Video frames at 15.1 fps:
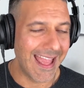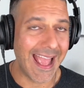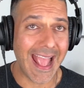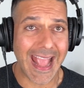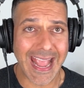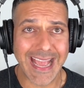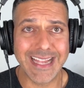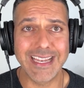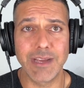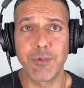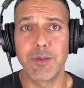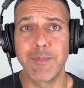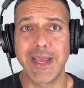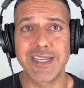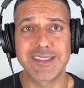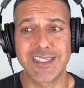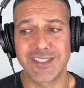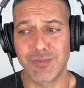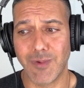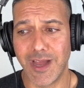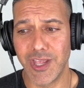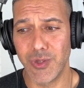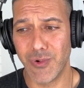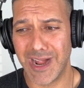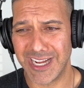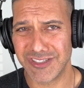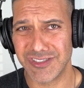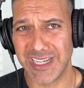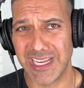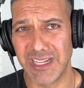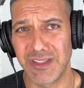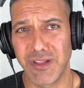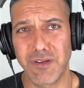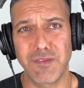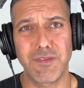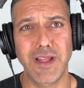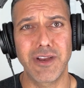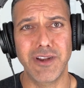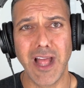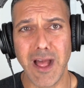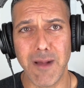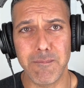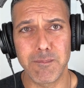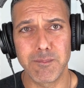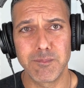And it would make sense why you were actually getting a little flared up.